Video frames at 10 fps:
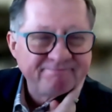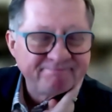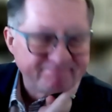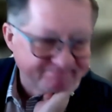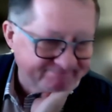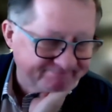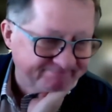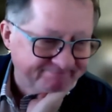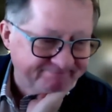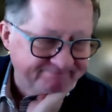I think
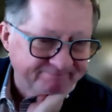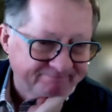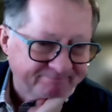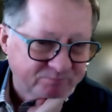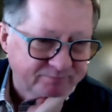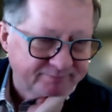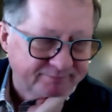new inductees have to